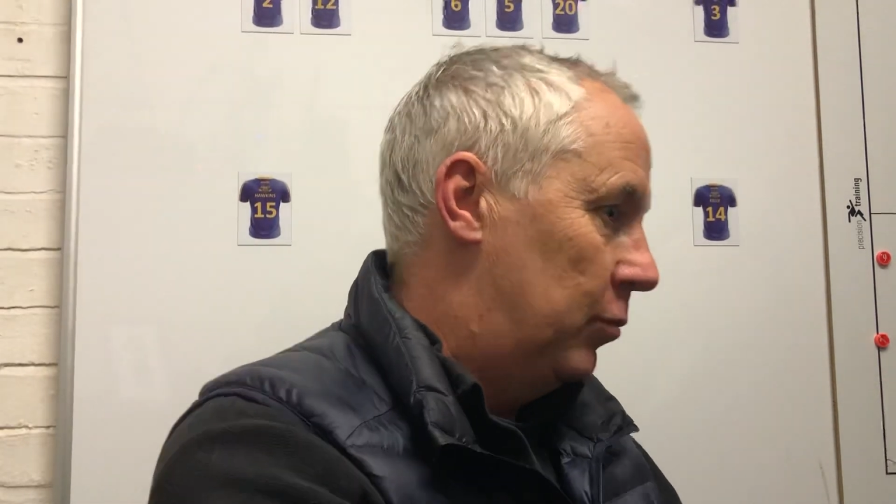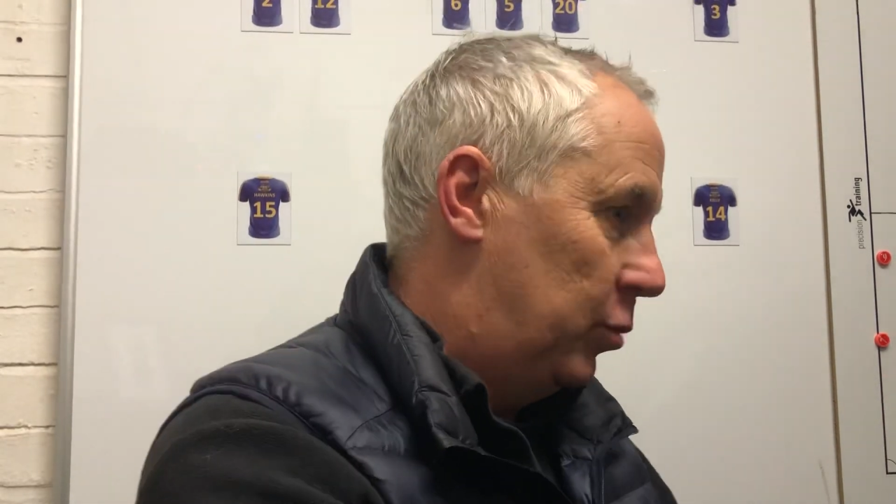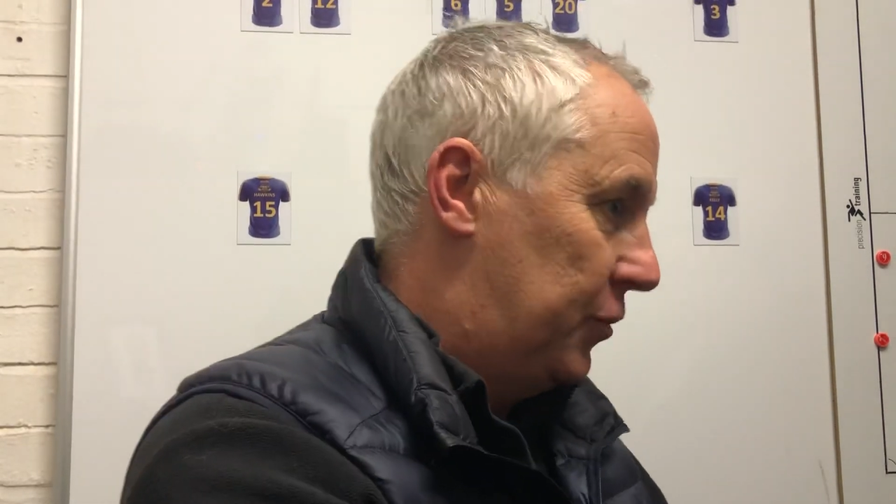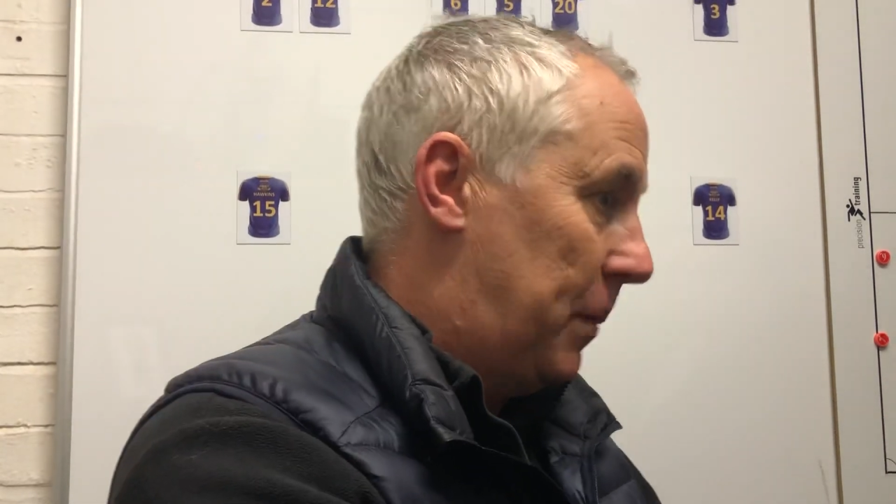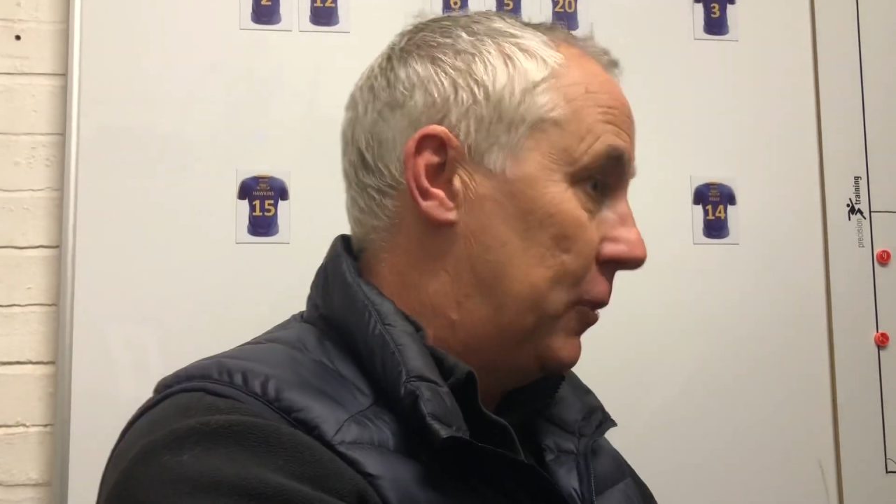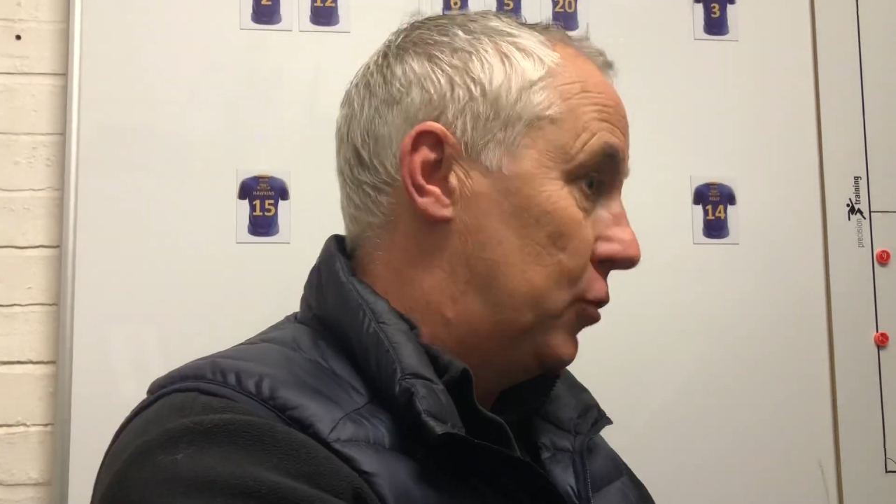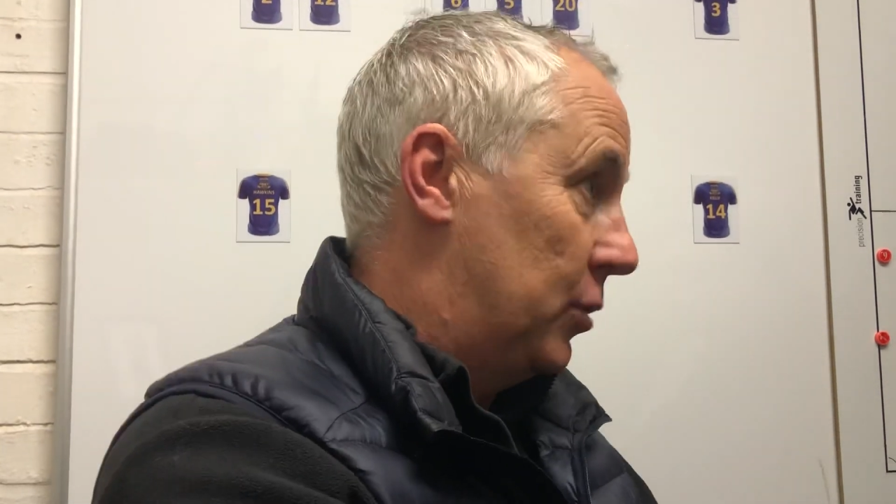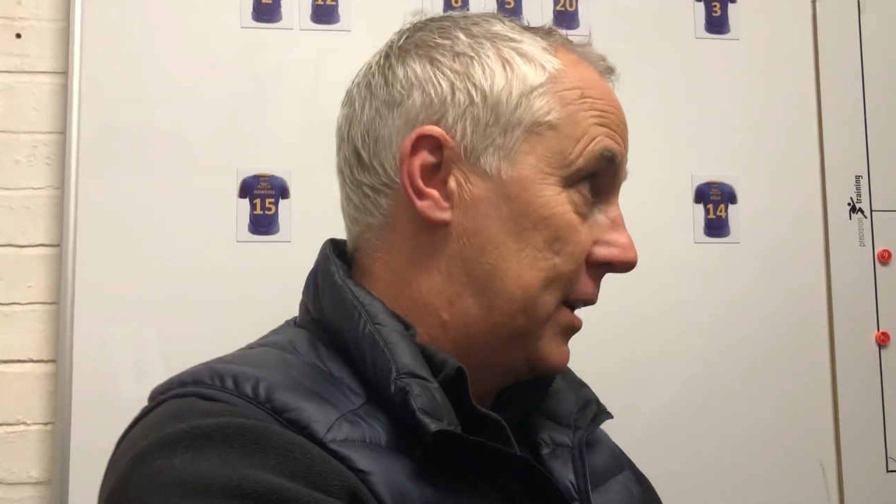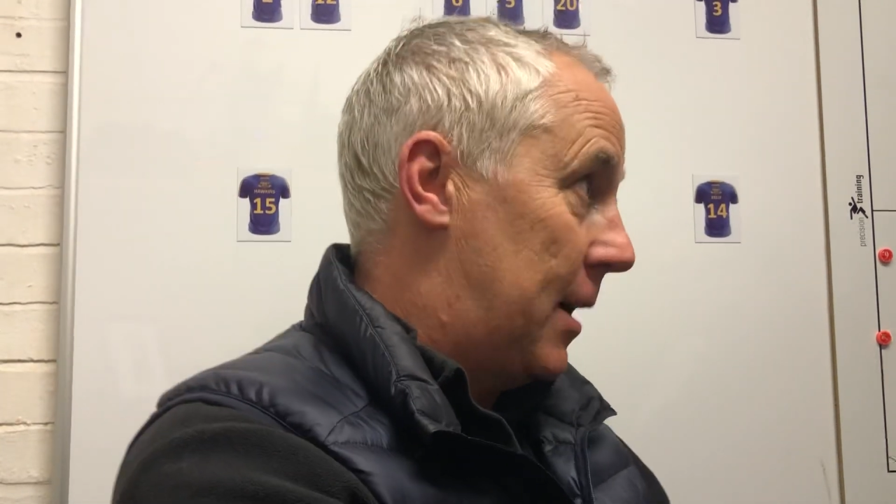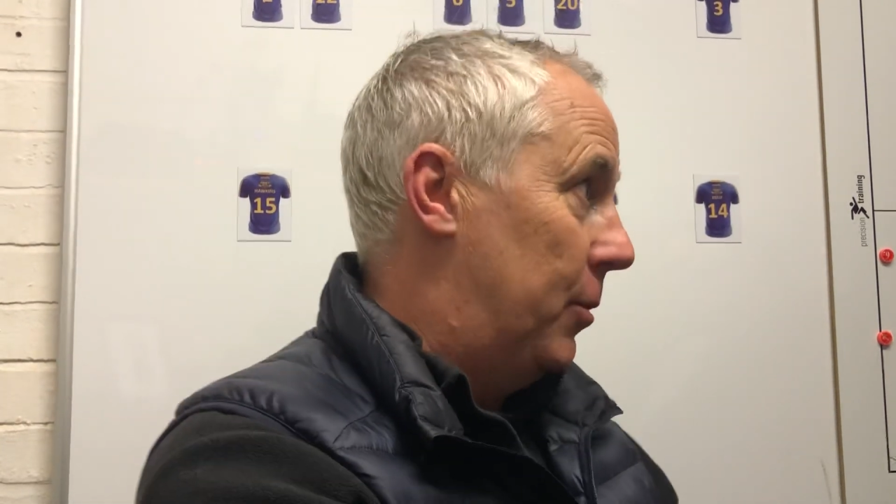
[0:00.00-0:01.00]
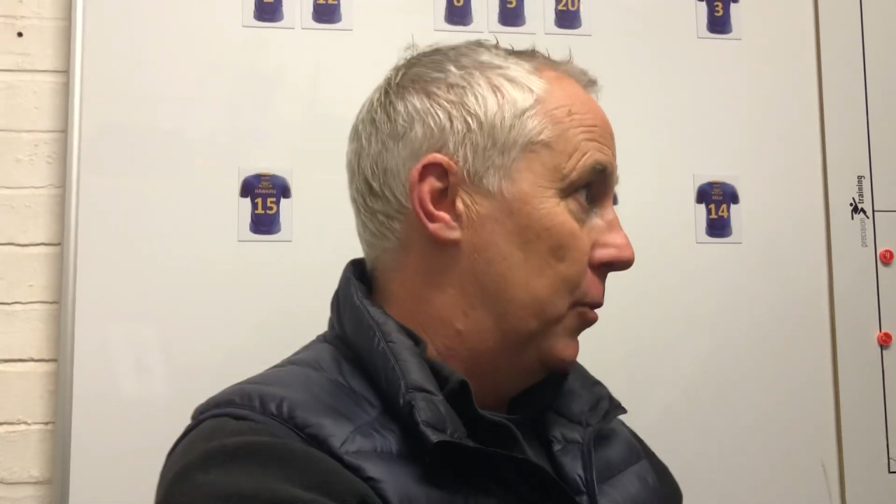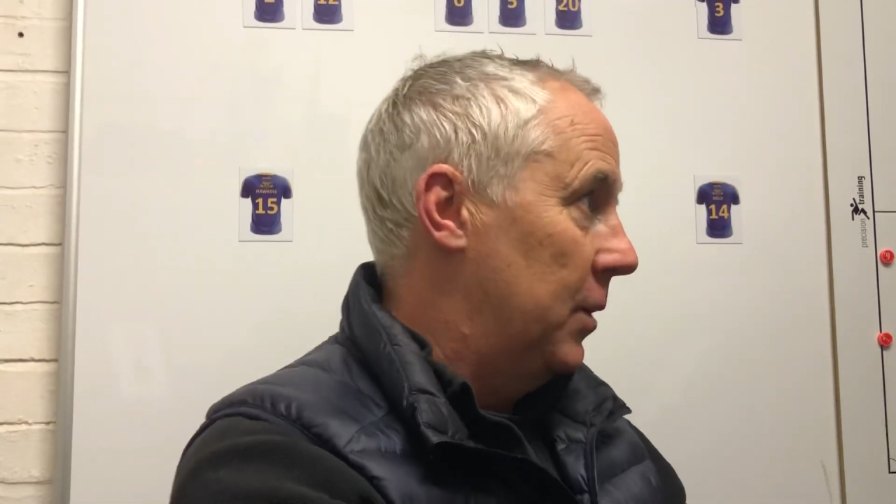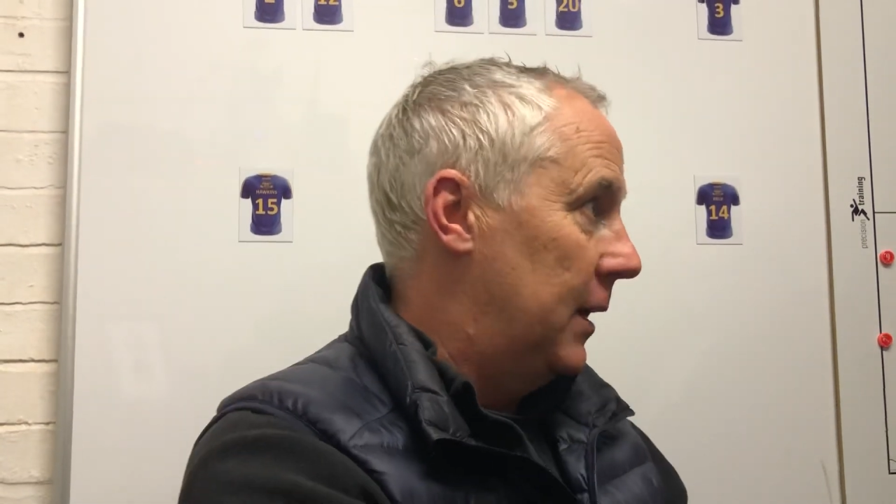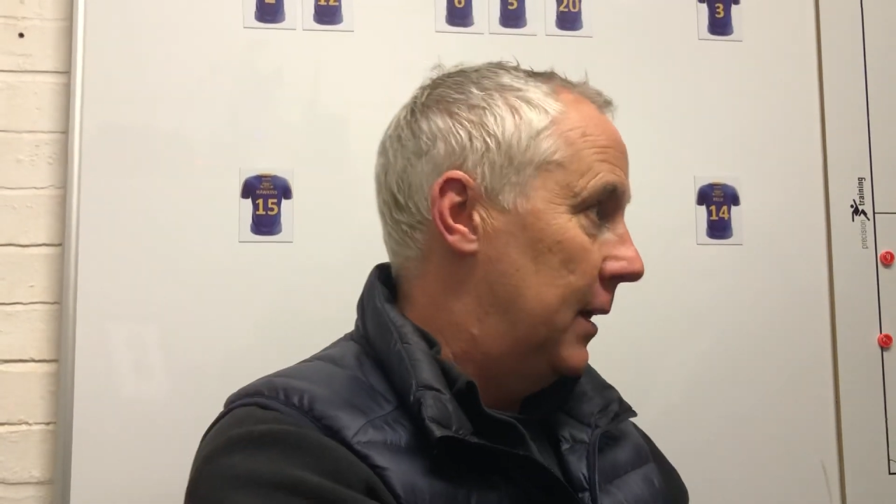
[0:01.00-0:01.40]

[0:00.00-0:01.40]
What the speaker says: We've spoke to a couple.